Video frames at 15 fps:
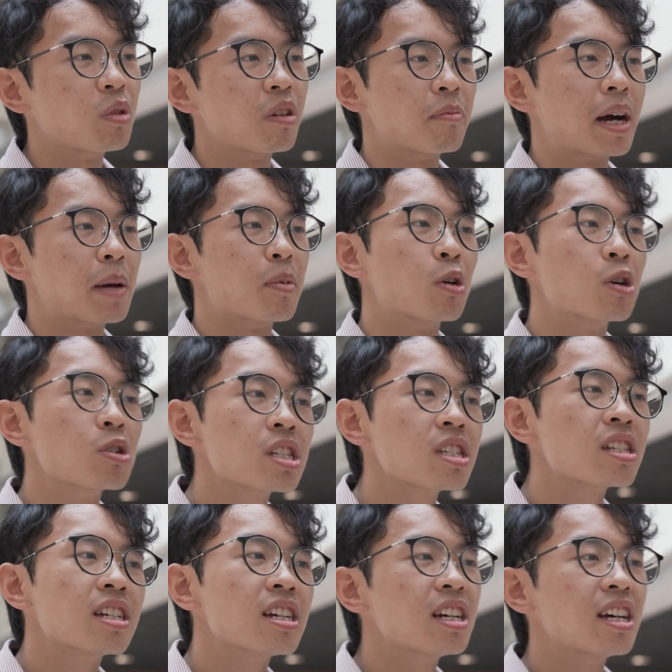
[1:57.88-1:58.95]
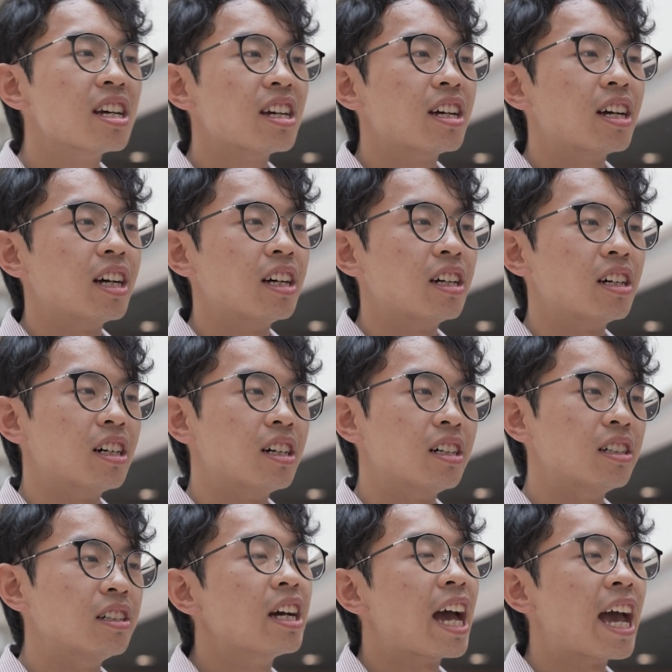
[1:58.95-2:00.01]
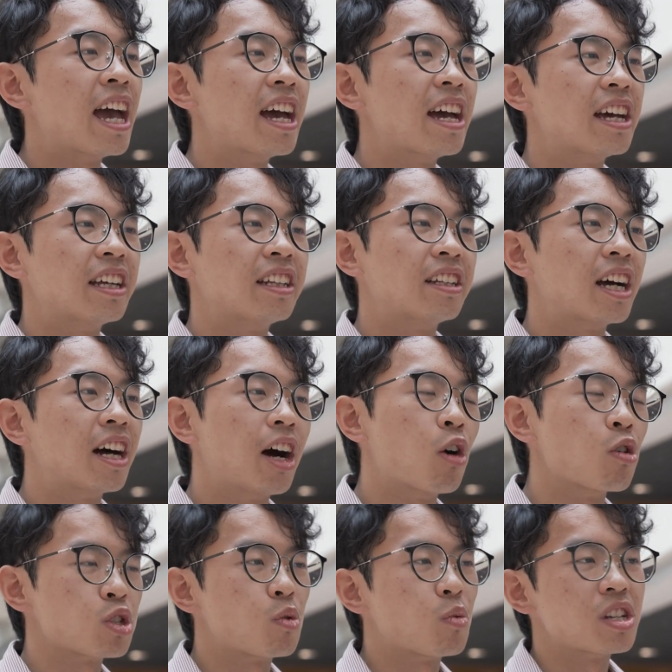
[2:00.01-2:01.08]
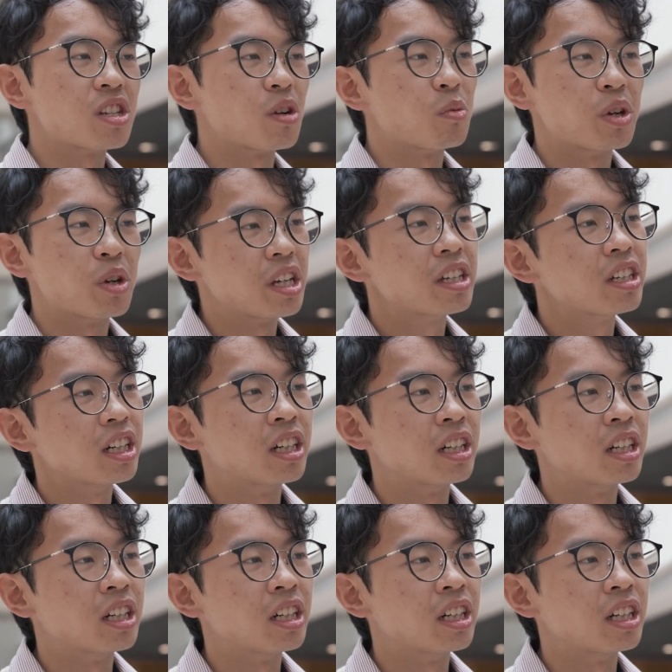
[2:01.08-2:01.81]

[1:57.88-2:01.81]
with my boss, and also once a week